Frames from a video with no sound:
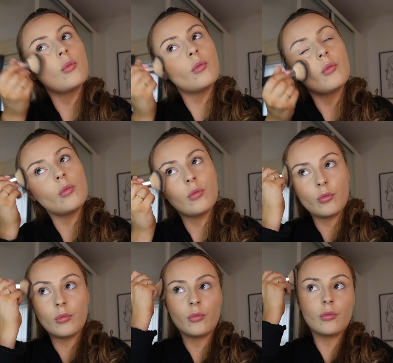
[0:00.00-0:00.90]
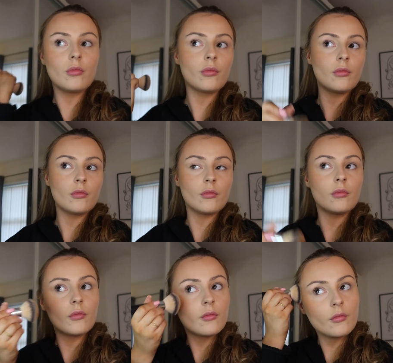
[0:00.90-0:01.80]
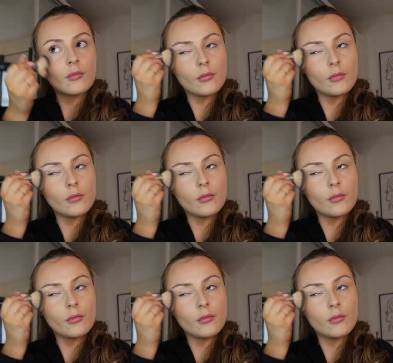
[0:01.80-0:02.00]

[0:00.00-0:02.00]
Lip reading: (no one is talking)